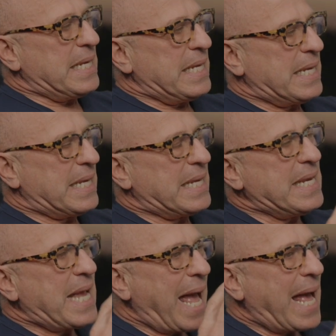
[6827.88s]

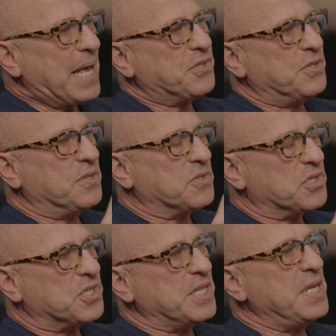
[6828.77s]
He has to
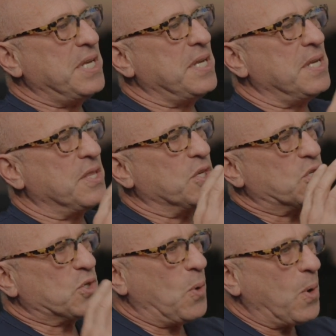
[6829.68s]
see the
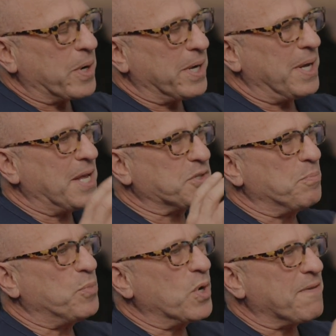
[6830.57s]
Torah as a
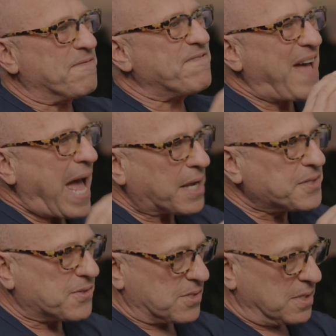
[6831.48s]
book of
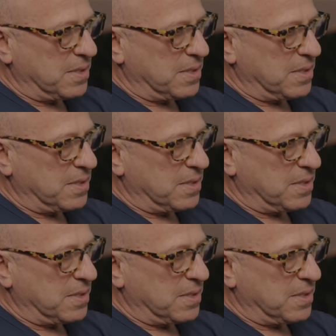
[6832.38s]
facts.